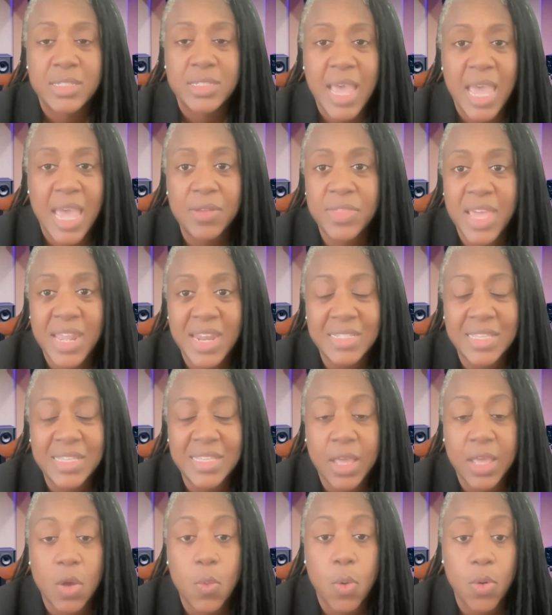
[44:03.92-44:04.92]
title that as
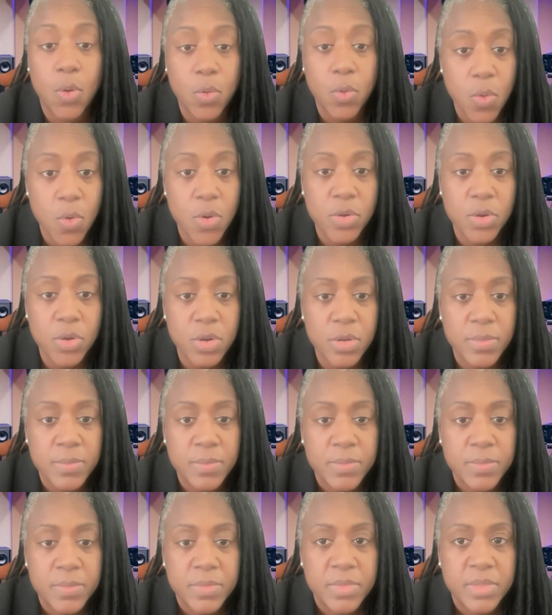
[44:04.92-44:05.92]
like a work order.
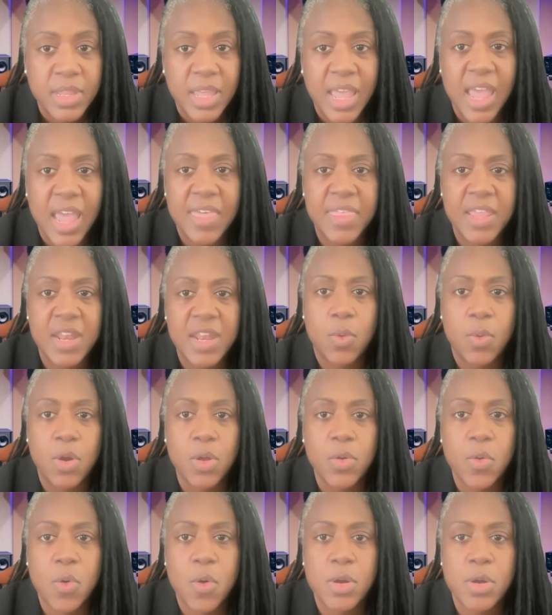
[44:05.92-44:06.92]
And then a
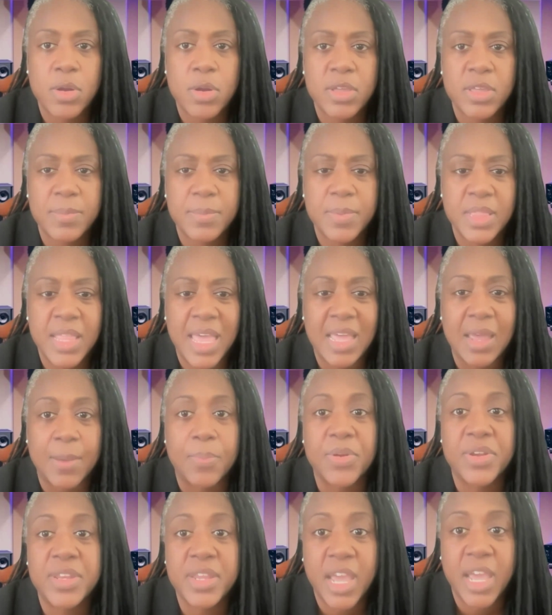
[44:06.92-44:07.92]
work order could be like a
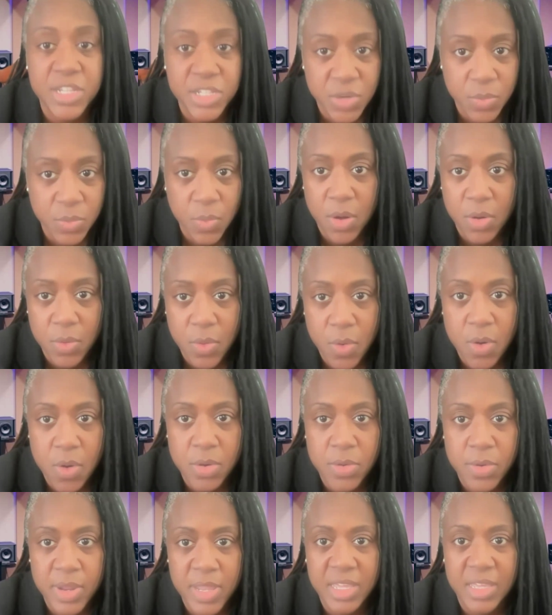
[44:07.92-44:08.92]
production work
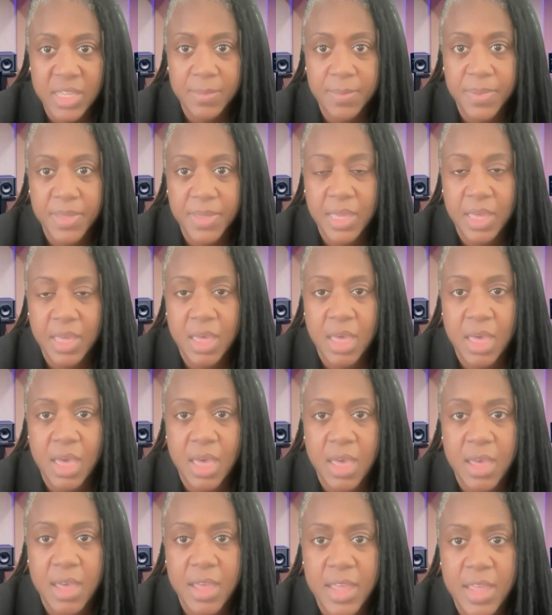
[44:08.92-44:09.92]
order. It could be
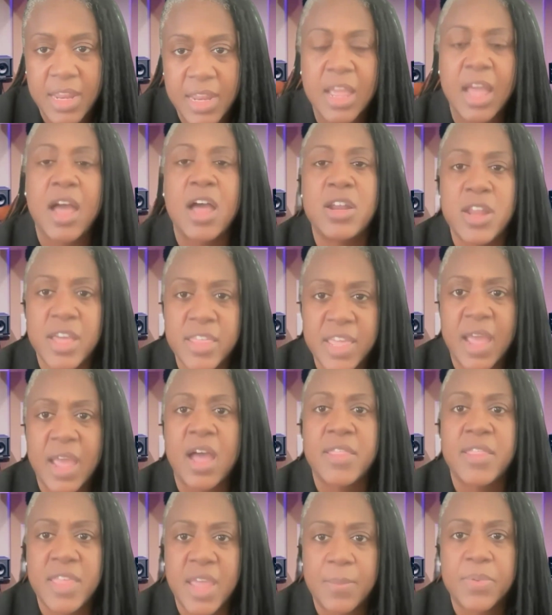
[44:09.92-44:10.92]
and
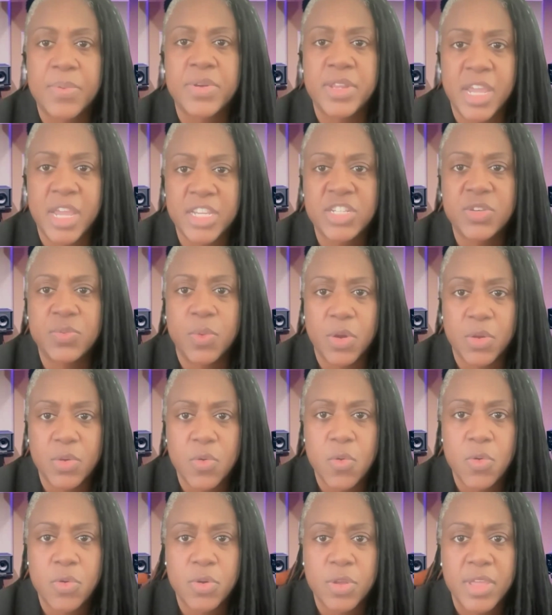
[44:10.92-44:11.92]
on that production work
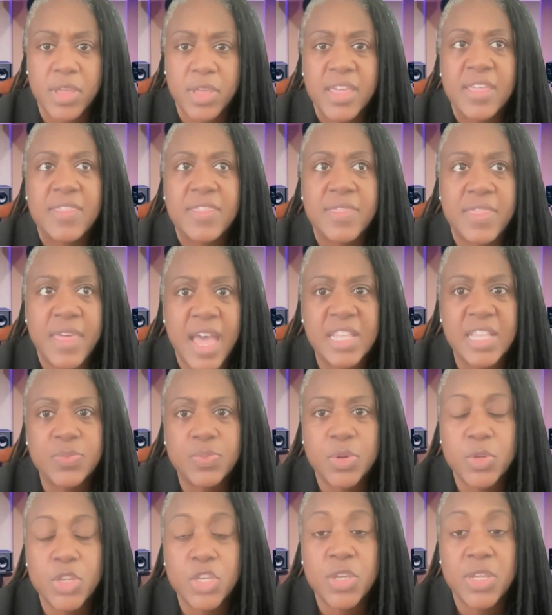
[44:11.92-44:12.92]
order,
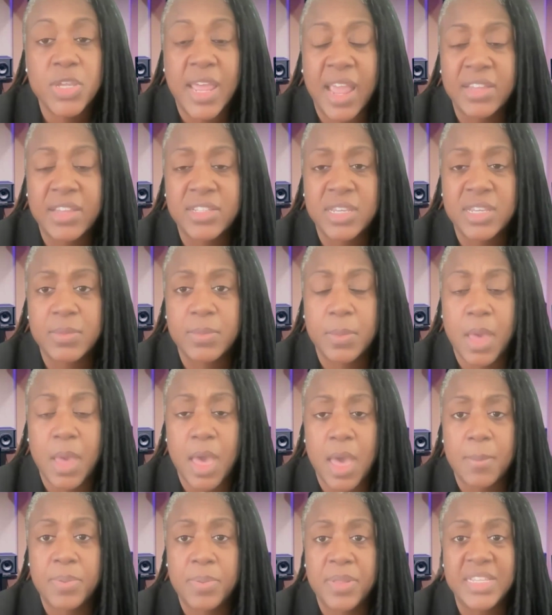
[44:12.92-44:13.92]
that's where you can actually
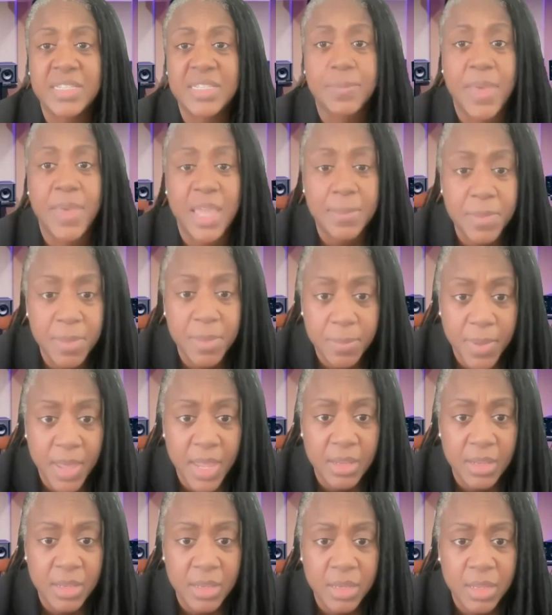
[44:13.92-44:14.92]
place a payment
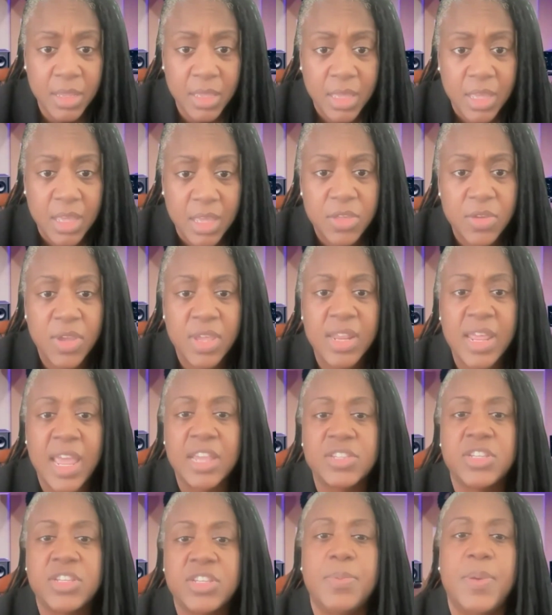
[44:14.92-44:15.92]
button. You can
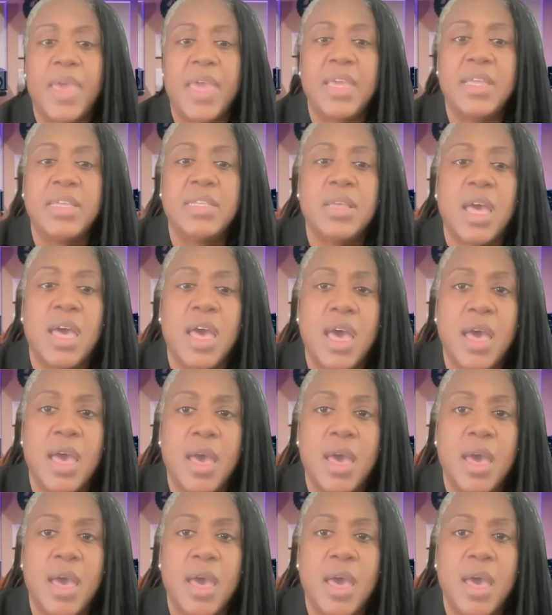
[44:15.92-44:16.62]
actually place